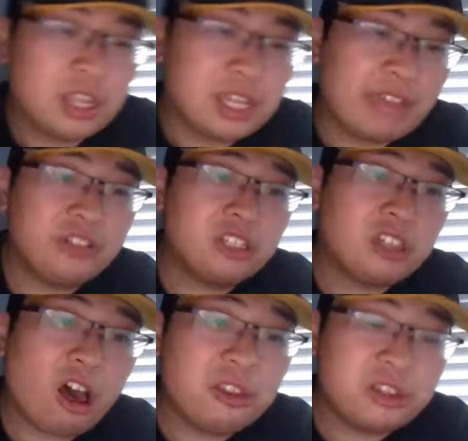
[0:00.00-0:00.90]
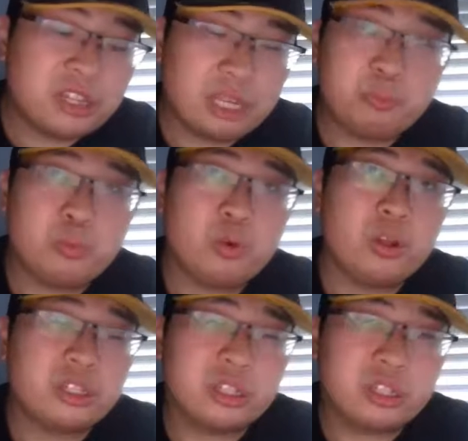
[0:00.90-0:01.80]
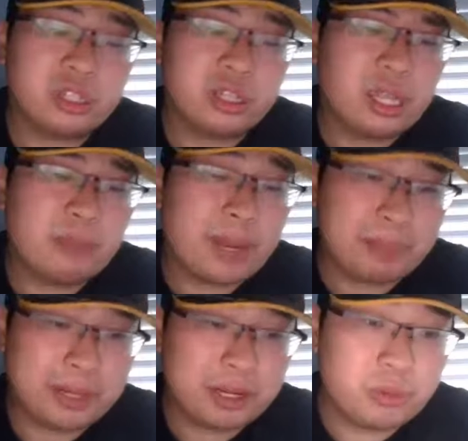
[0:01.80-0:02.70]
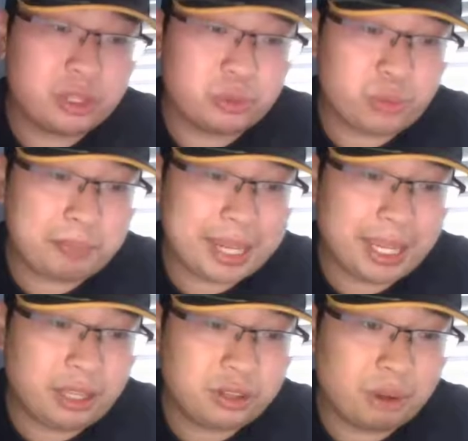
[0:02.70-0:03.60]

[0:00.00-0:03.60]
Kevin Dawson was, in my opinion, was a great pick.